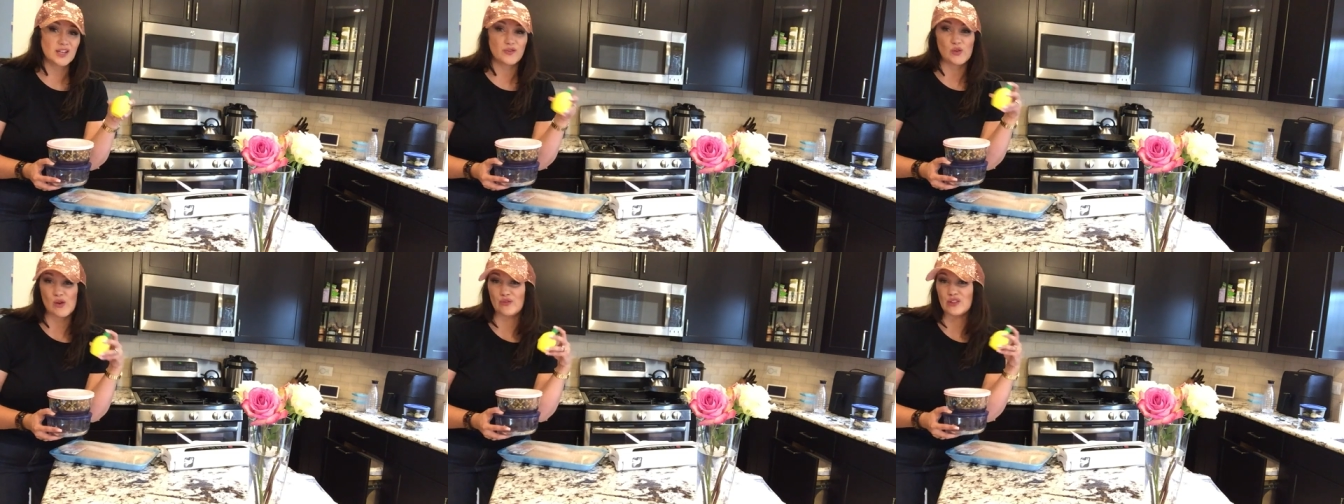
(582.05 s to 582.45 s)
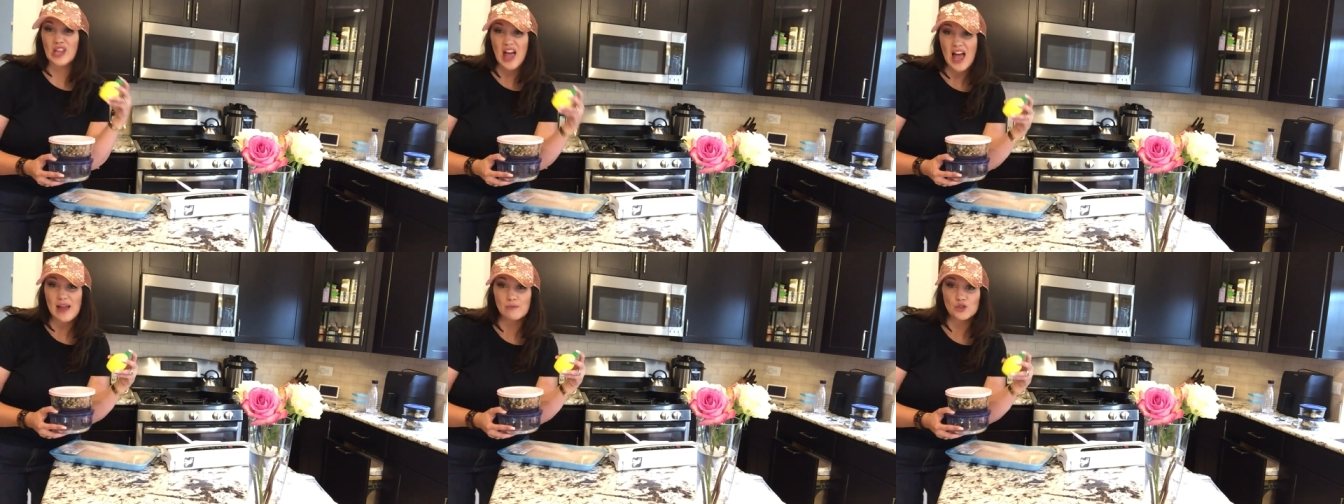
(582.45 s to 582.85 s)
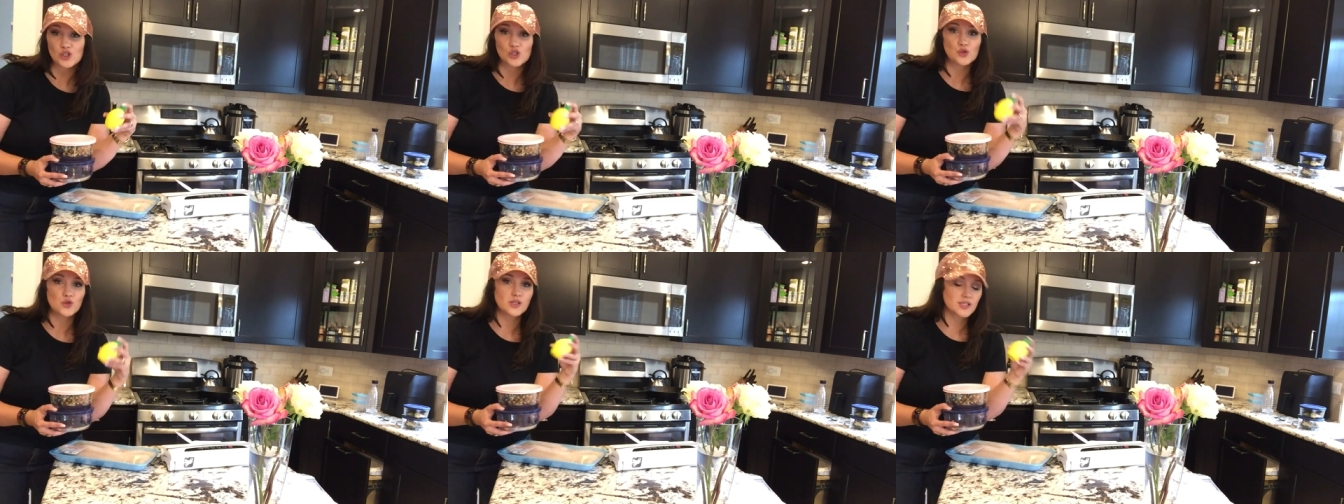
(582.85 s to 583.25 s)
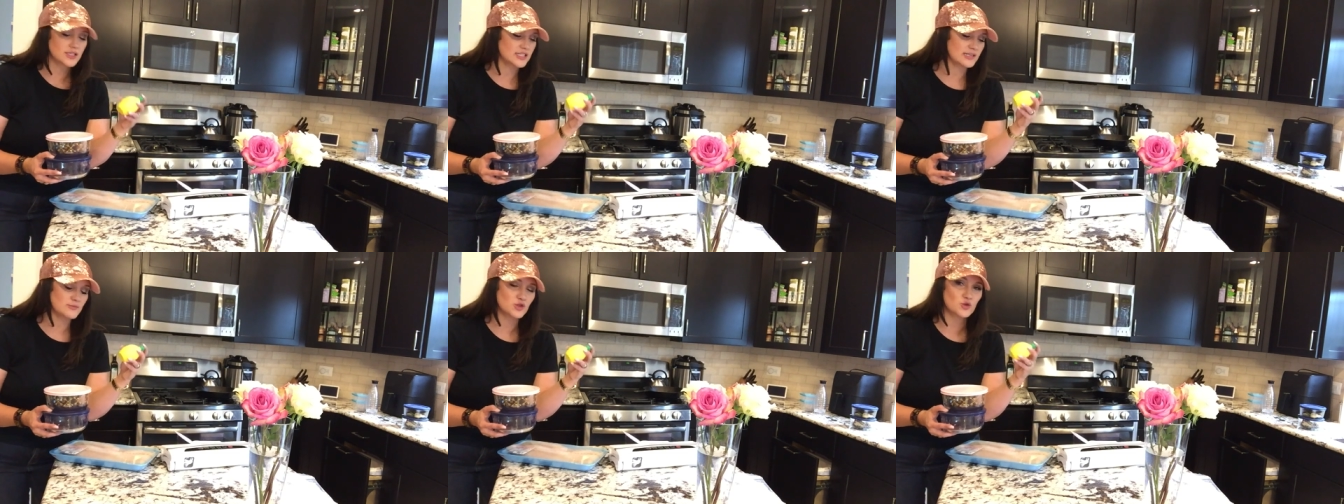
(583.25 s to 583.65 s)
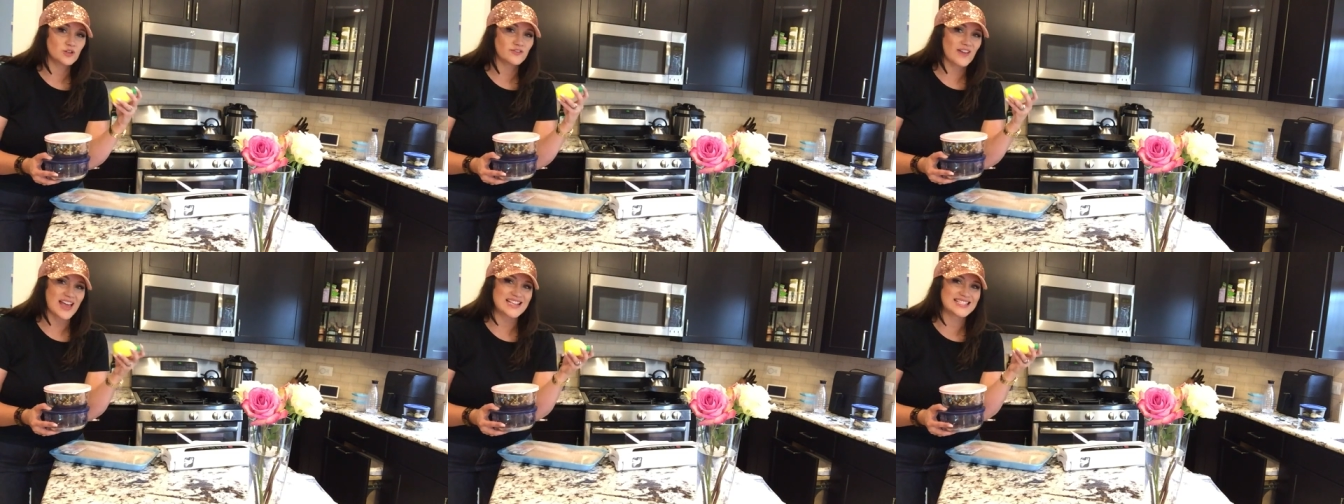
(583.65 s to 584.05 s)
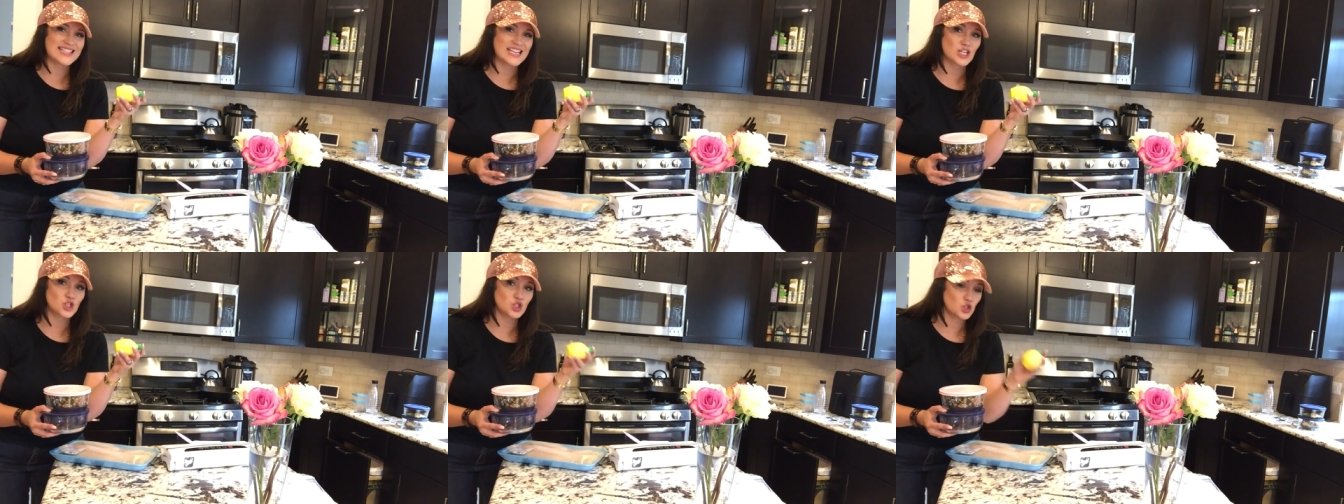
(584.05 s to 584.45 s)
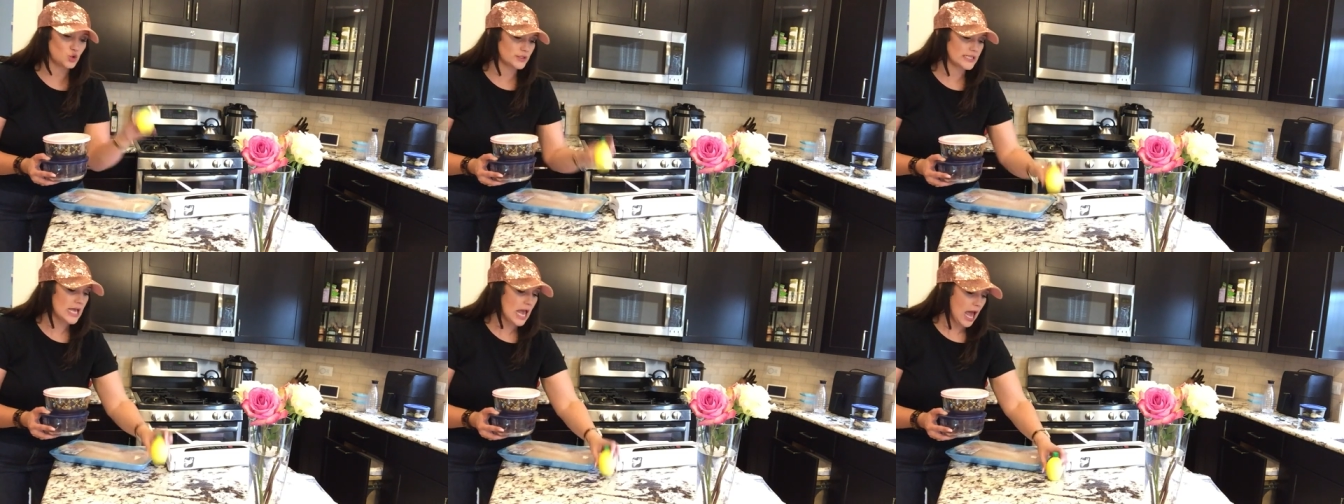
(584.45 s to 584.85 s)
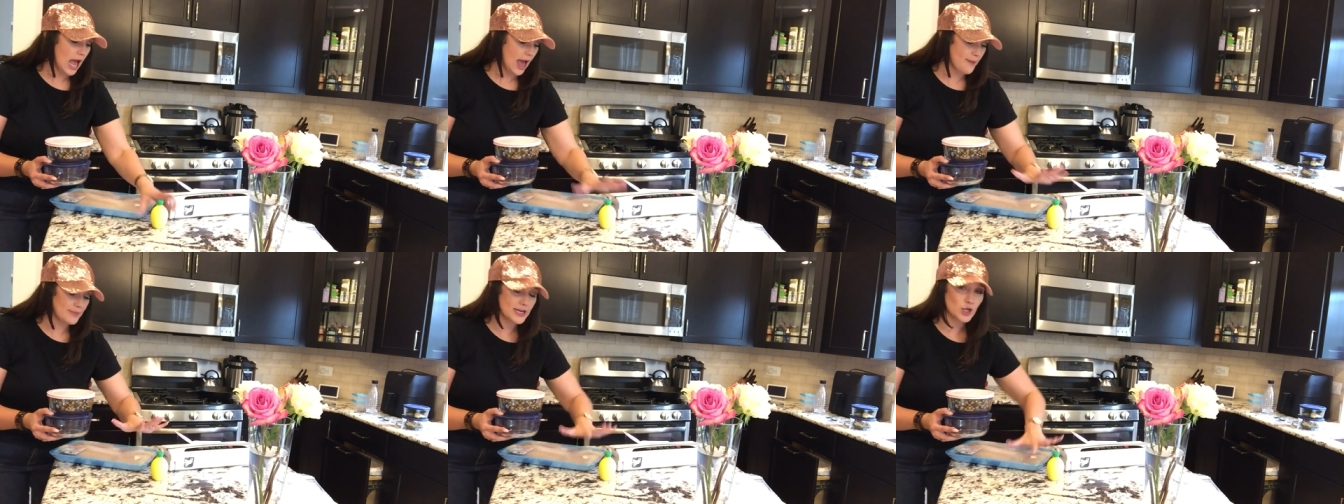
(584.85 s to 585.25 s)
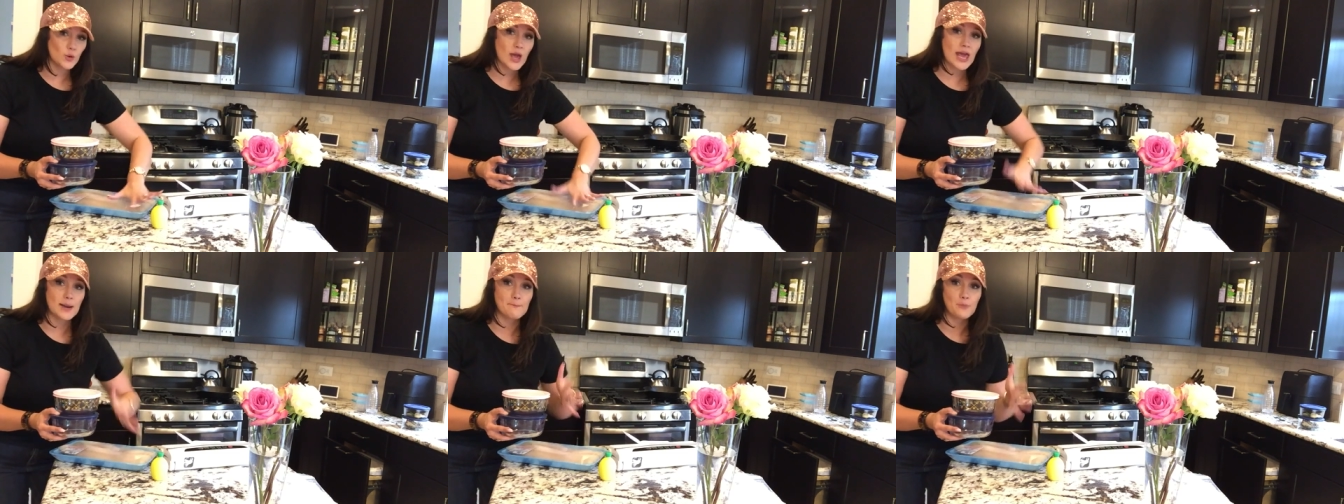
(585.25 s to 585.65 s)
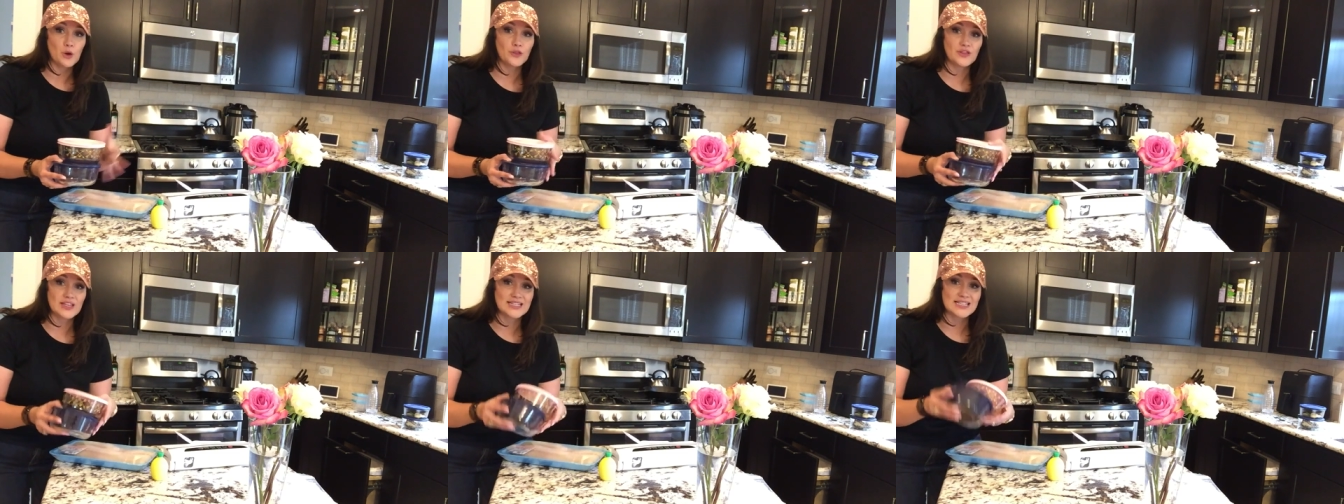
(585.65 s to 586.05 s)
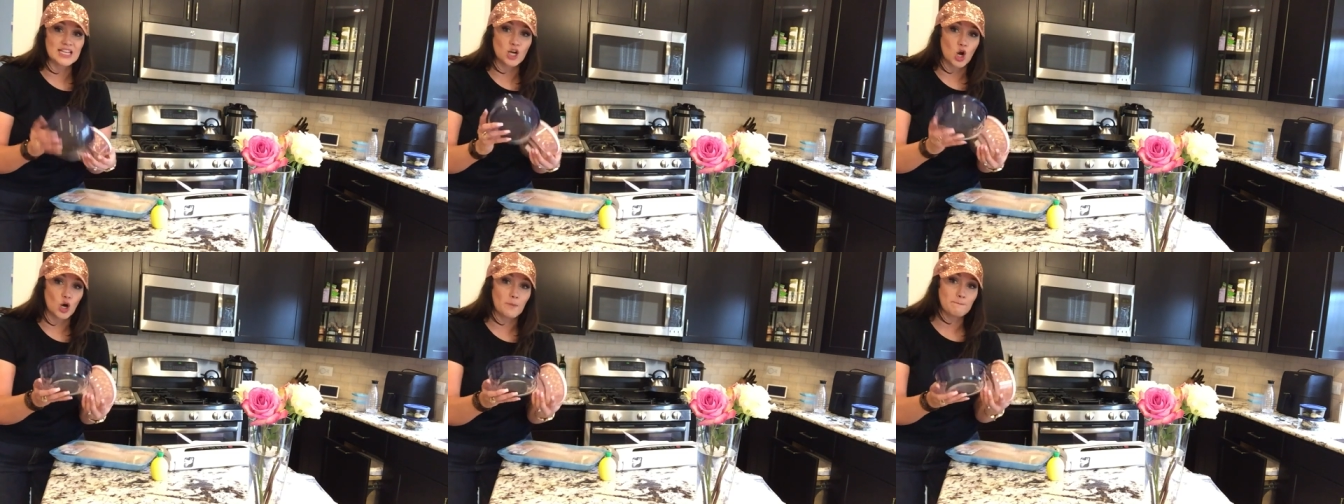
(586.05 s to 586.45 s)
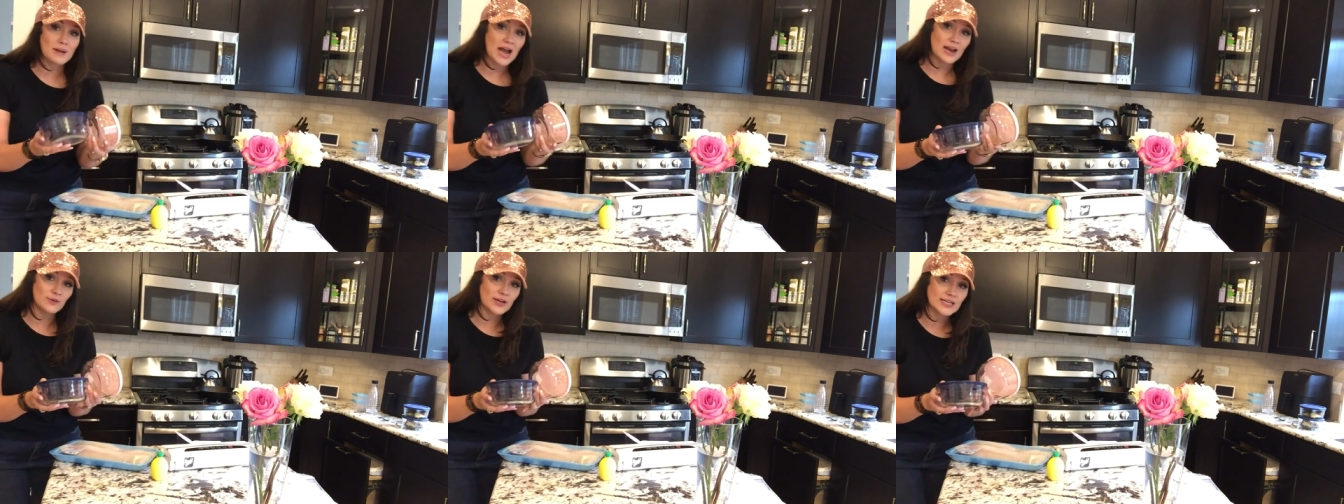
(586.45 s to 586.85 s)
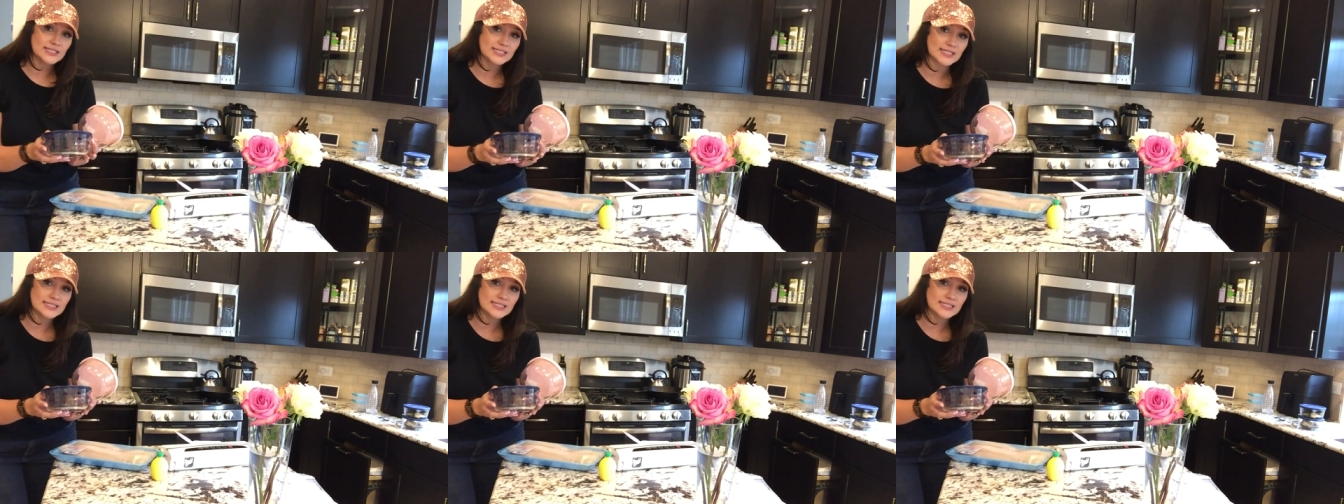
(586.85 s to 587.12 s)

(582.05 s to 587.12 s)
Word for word: If you have lime juice, some sort of acidic juice, I'm gonna go ahead and put these in our Pyrex